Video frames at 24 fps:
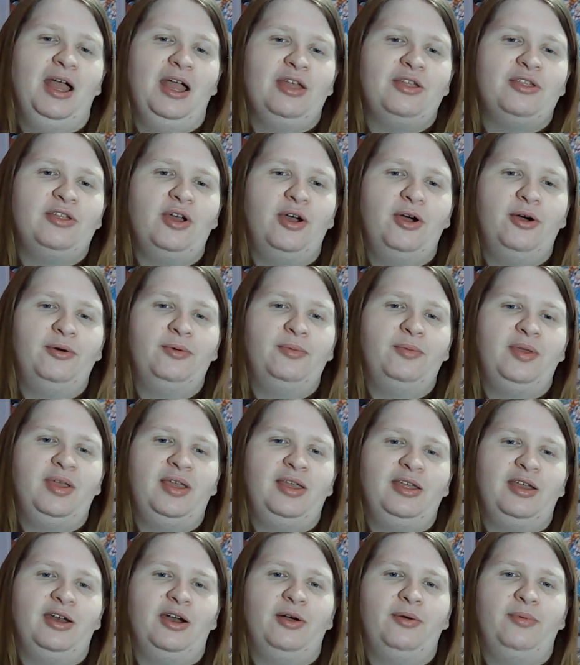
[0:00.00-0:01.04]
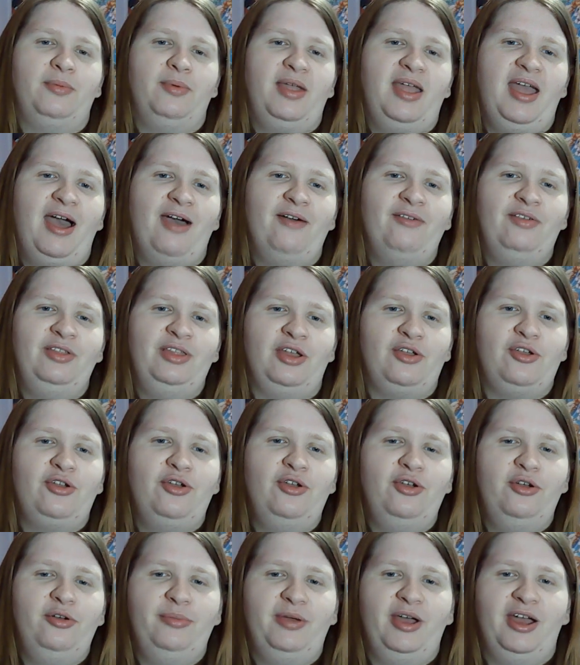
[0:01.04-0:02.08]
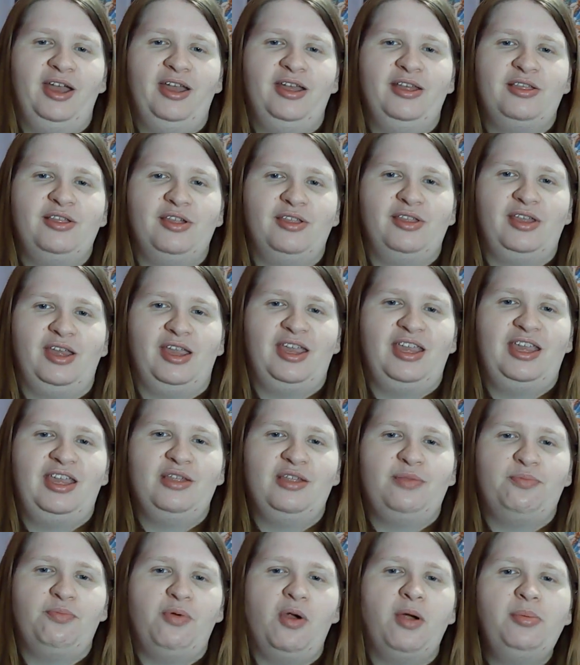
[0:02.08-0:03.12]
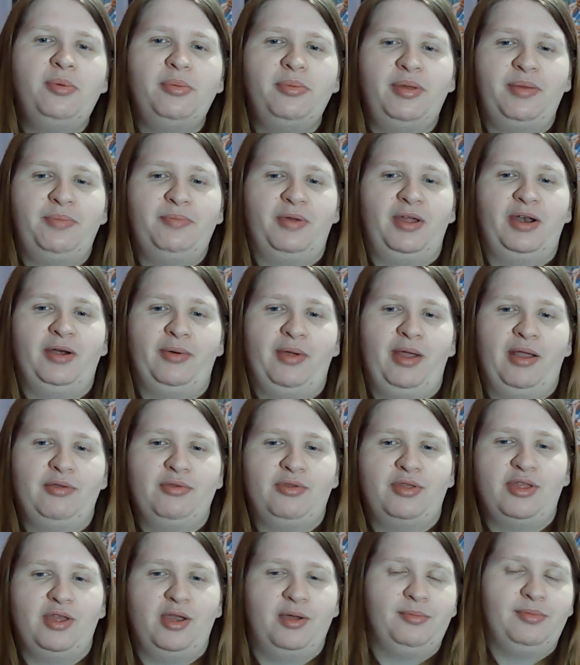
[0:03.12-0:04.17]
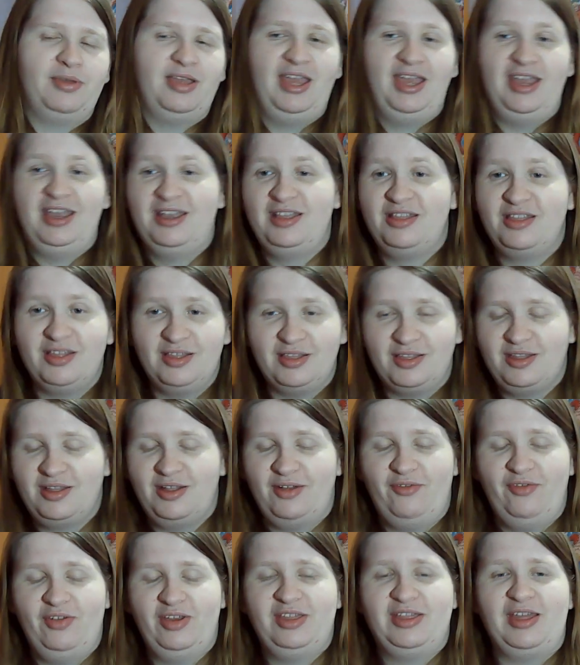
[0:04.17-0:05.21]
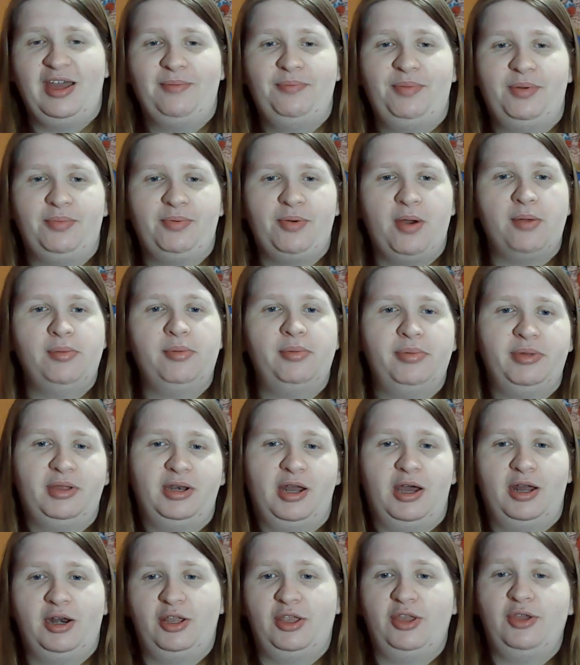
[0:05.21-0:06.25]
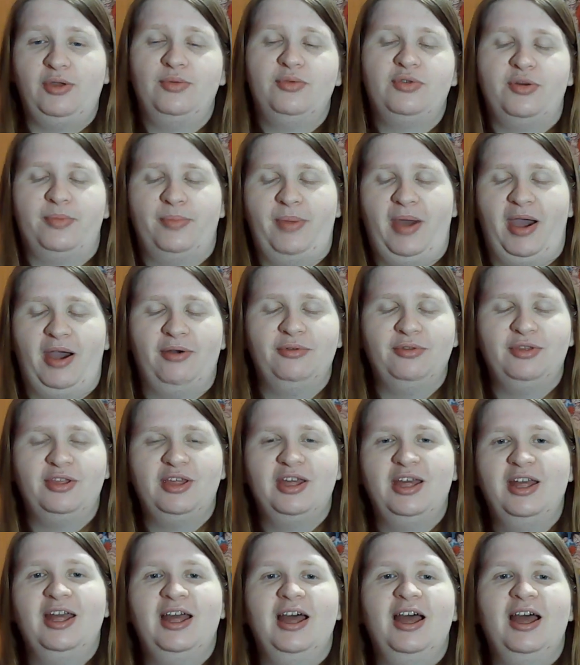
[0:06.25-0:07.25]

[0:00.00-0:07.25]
So, you know, we have it that Kuma is just, like, he's probably been around some kids and stuff like that, but probably not a huge amount.